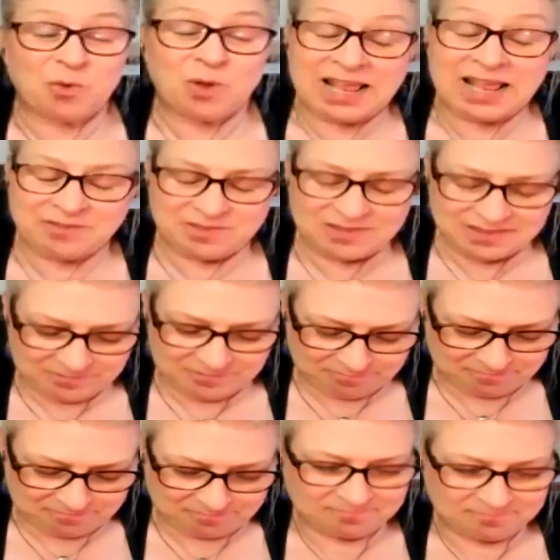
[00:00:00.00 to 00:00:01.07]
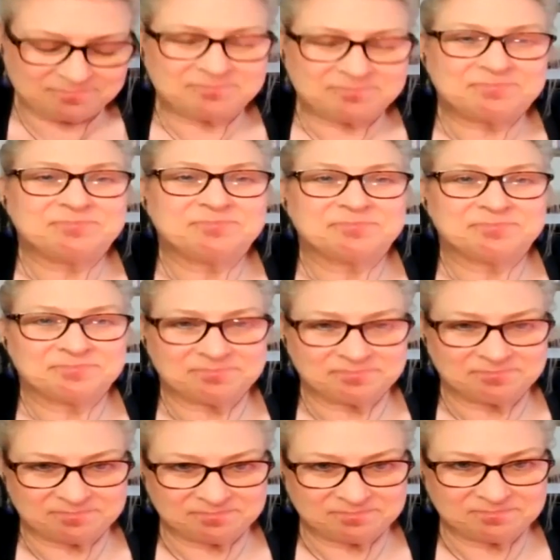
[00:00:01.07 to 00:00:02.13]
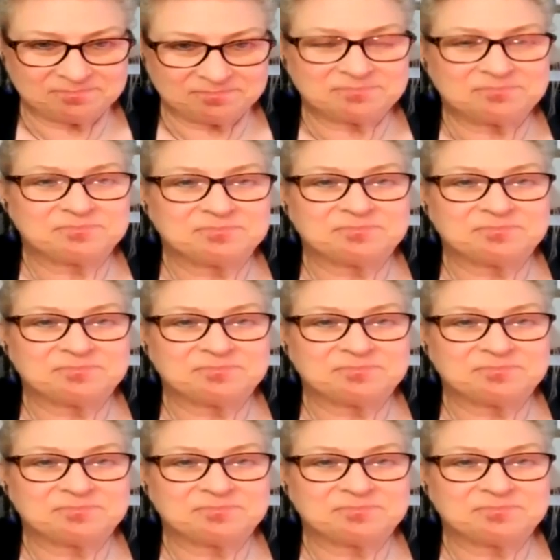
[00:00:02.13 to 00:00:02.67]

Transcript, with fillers: should have had some. You should have had some insights much